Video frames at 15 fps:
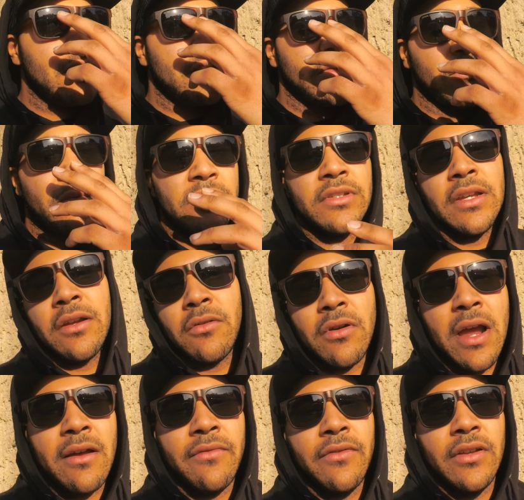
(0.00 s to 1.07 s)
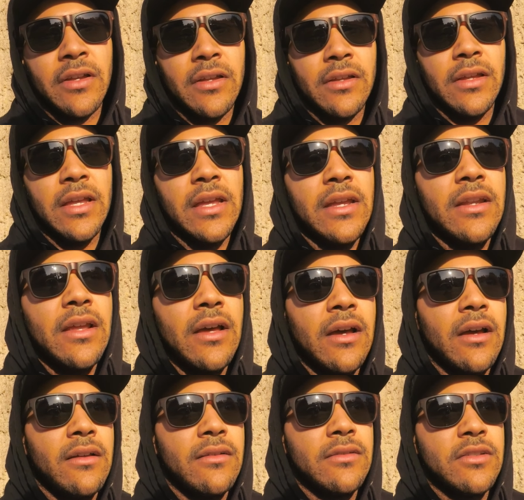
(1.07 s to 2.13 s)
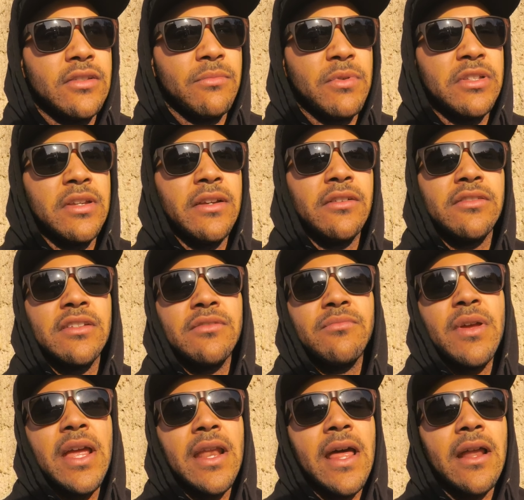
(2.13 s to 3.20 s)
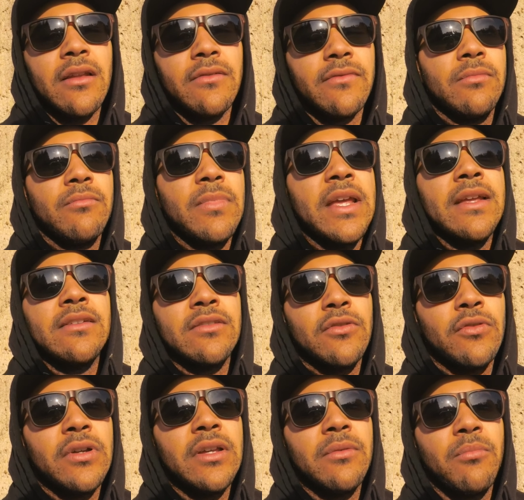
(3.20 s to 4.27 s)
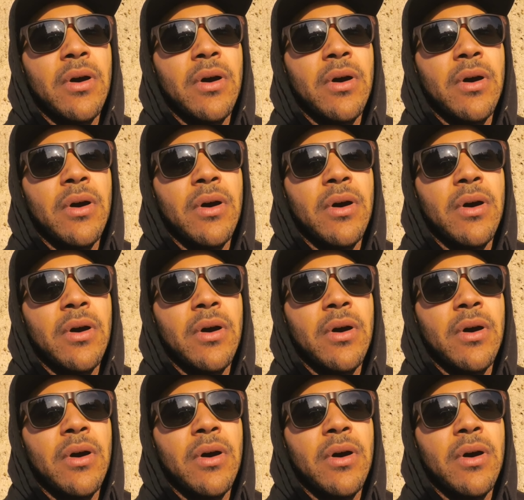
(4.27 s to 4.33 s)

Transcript: Super sick graphic, and just the materials it's made out of make it so it